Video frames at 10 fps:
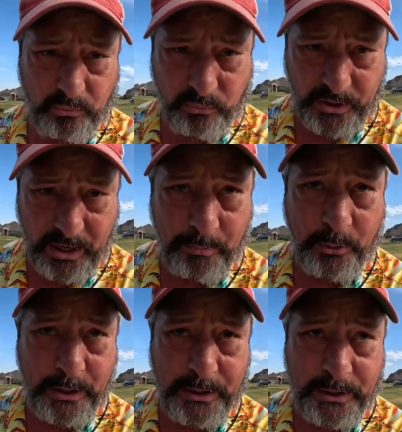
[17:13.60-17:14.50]
we
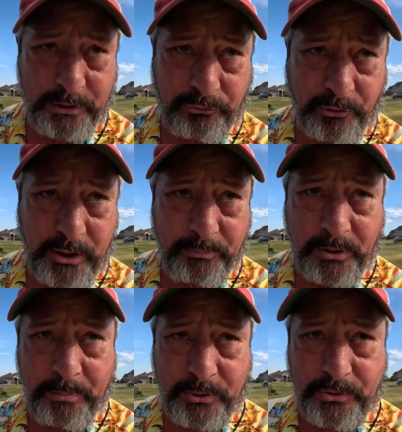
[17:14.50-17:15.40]
operate in extreme
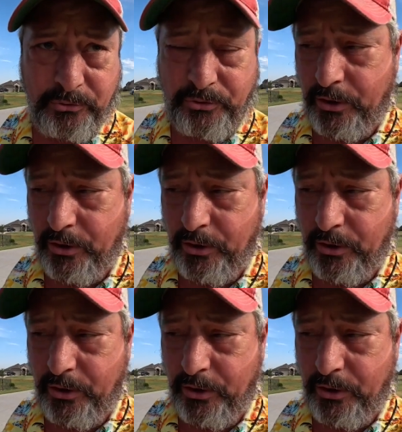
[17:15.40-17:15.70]
temperatures